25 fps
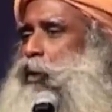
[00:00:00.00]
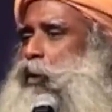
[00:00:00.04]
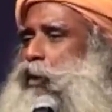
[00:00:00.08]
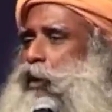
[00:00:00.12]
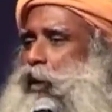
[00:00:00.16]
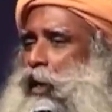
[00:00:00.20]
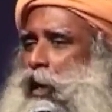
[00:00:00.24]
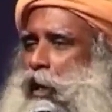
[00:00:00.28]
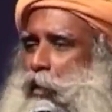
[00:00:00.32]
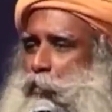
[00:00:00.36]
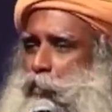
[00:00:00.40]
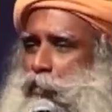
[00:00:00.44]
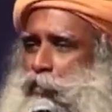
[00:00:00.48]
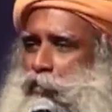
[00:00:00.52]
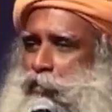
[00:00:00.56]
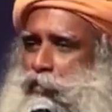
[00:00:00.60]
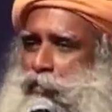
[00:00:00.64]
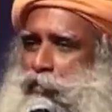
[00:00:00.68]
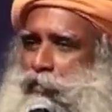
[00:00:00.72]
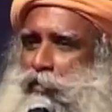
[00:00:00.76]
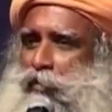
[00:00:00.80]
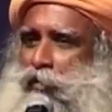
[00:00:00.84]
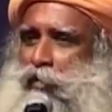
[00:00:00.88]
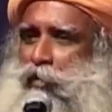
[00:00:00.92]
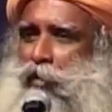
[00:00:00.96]
will not
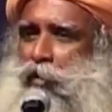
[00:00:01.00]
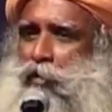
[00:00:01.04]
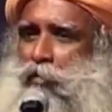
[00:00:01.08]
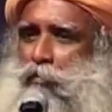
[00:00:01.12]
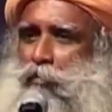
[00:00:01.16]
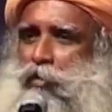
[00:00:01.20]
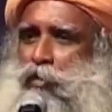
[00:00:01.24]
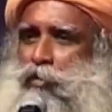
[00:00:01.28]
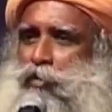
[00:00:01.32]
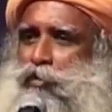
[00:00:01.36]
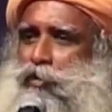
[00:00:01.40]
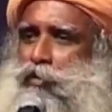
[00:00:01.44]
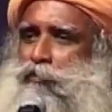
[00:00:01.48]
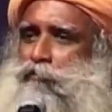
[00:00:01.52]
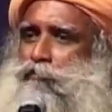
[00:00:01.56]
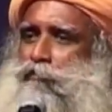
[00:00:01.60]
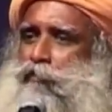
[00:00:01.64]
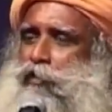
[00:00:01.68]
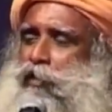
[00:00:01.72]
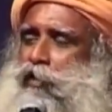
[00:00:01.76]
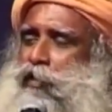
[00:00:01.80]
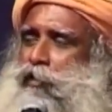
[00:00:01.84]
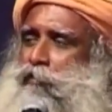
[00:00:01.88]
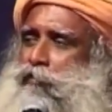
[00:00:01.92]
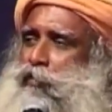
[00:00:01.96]
happen because the
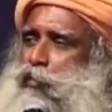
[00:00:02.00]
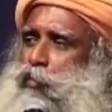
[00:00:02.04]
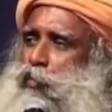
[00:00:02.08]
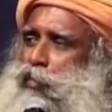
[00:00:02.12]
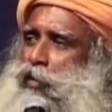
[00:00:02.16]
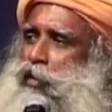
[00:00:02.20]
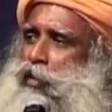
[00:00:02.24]
filth of the